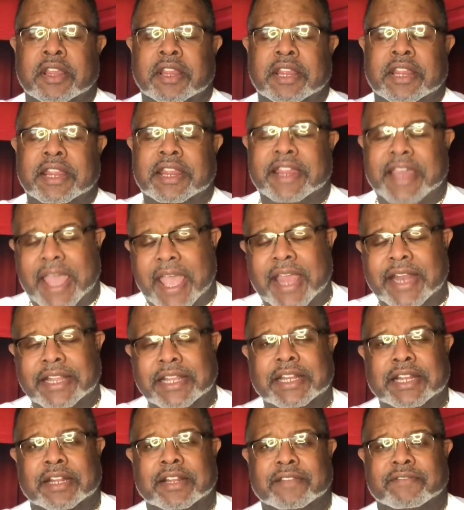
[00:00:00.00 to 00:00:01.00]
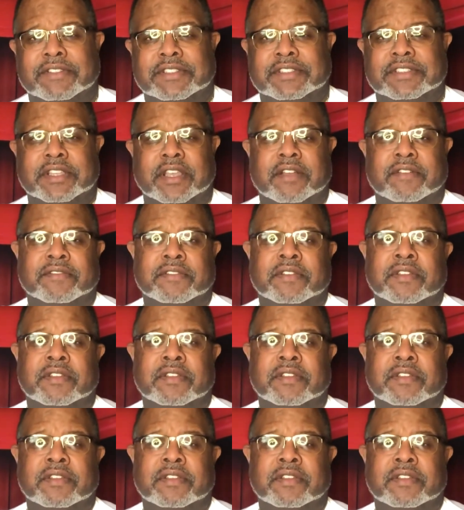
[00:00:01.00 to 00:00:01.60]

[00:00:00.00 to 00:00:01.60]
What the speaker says: That in and of itself